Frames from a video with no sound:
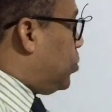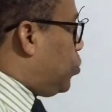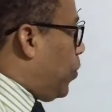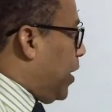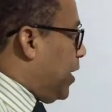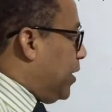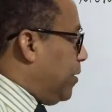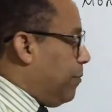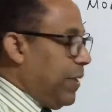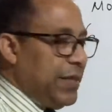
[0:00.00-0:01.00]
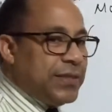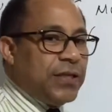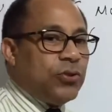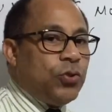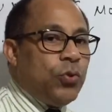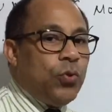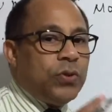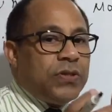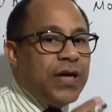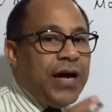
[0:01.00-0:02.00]
2a means
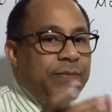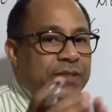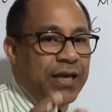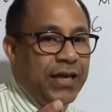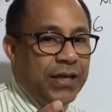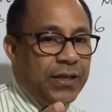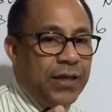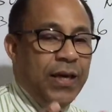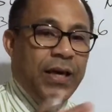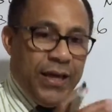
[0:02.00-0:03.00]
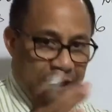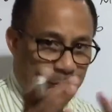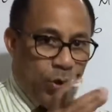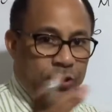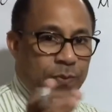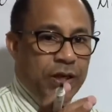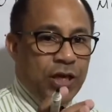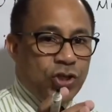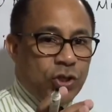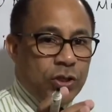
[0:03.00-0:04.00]
2 times a. In a
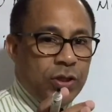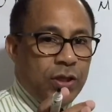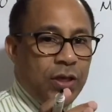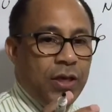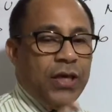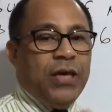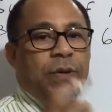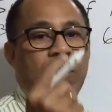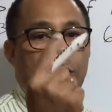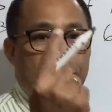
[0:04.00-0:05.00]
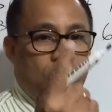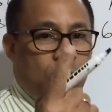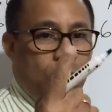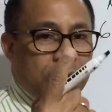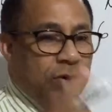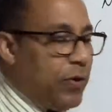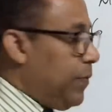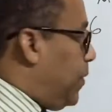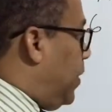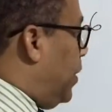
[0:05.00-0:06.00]
multiplication, it becomes only one term.
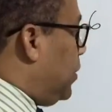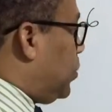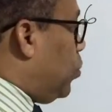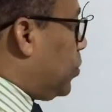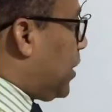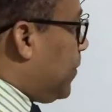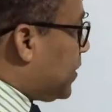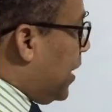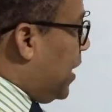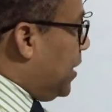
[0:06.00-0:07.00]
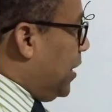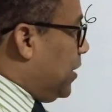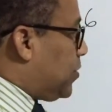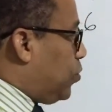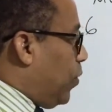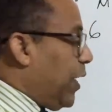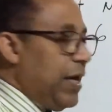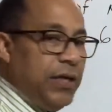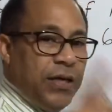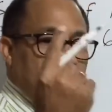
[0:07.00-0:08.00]
2 times a is
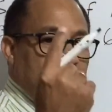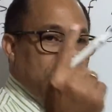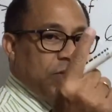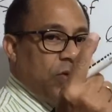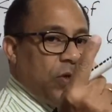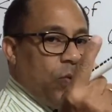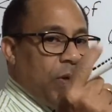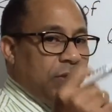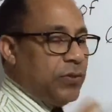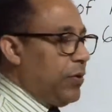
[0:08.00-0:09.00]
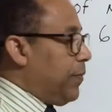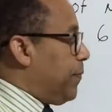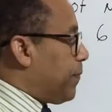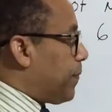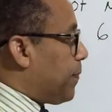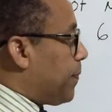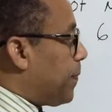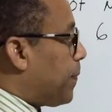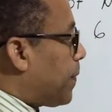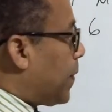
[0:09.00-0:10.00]
2a, is only one term.
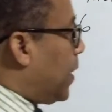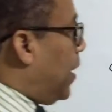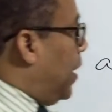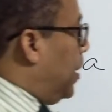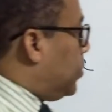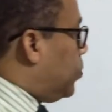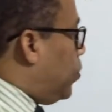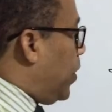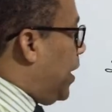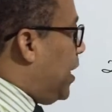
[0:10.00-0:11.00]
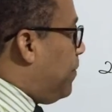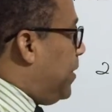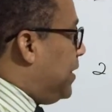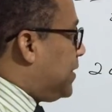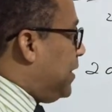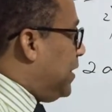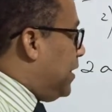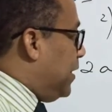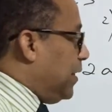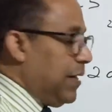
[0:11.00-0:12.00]
2a, b, c,
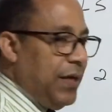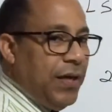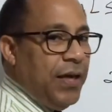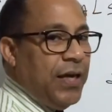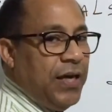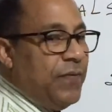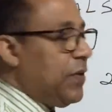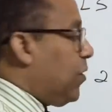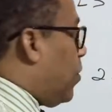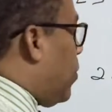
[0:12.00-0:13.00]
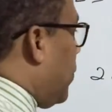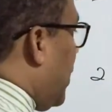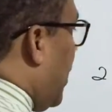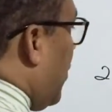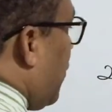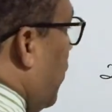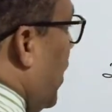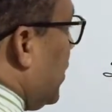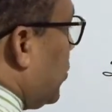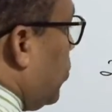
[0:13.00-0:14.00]
d, even though we have
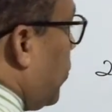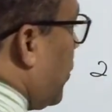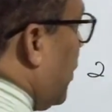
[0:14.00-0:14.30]
1, 2,